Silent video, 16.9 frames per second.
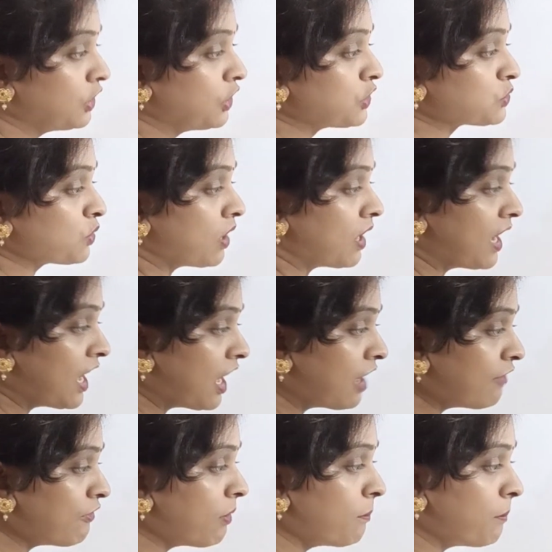So I
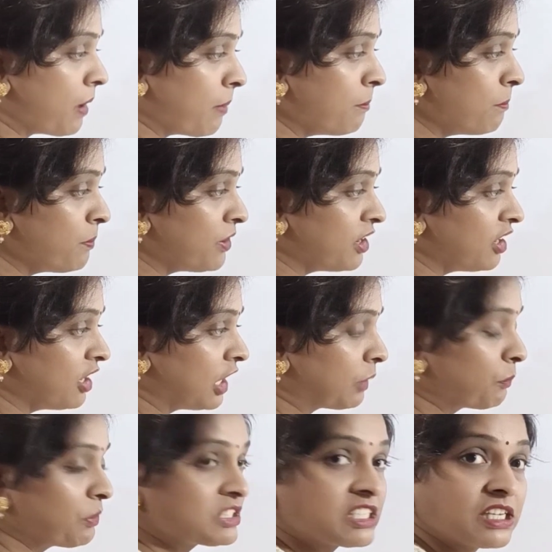have a
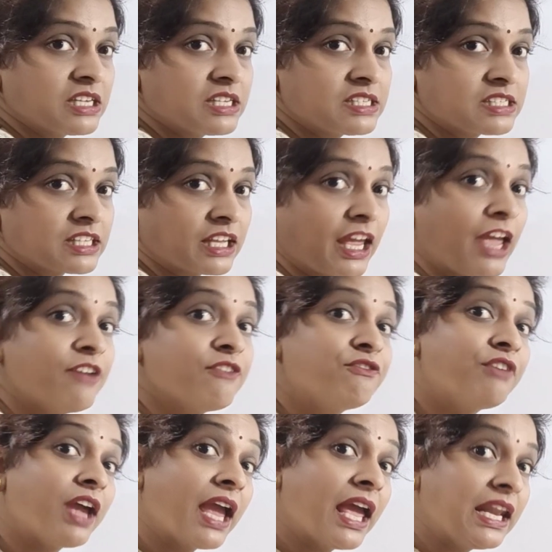member which is a
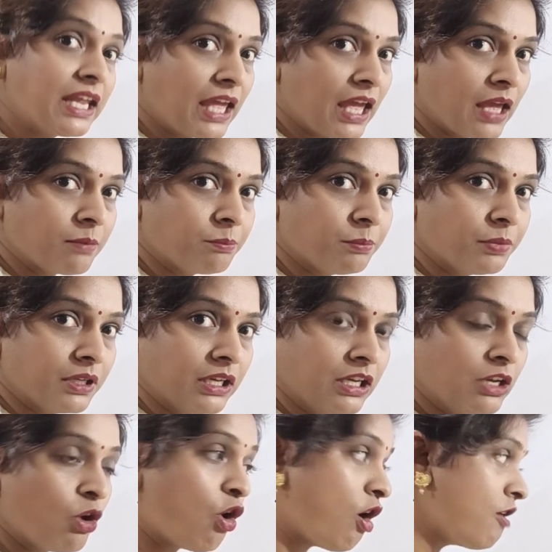
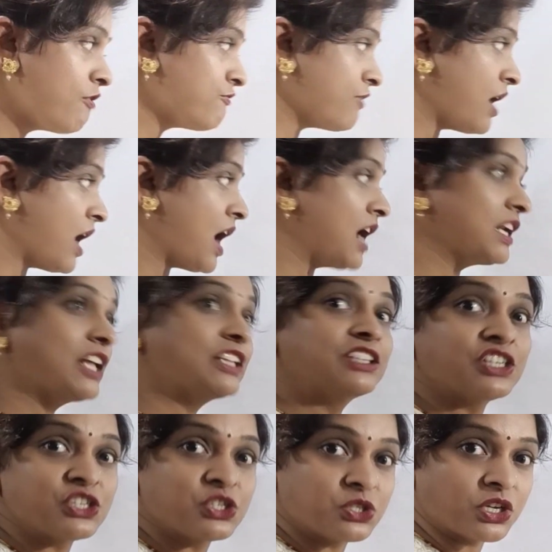variable of
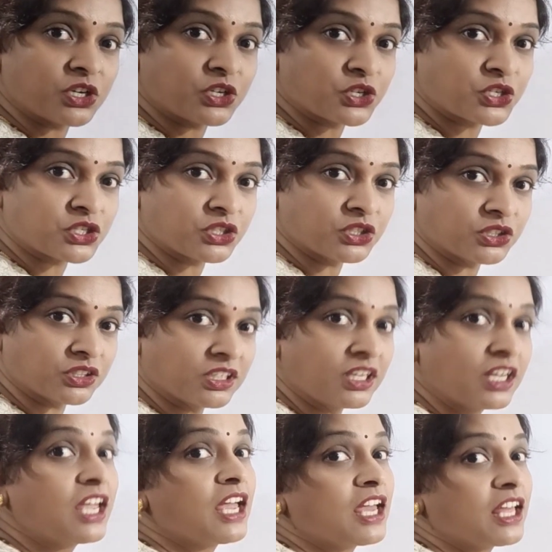another structure.
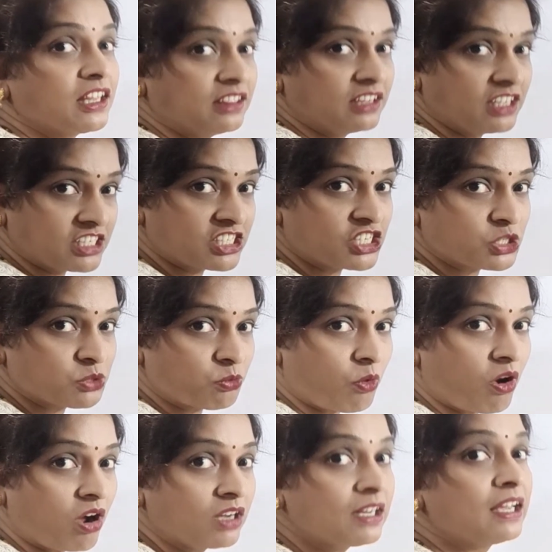This is
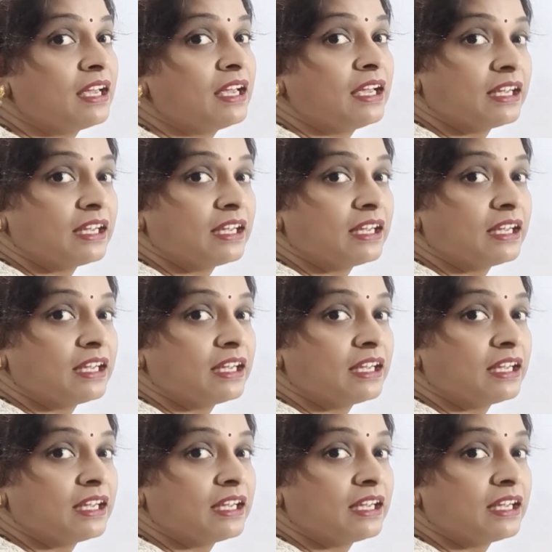what?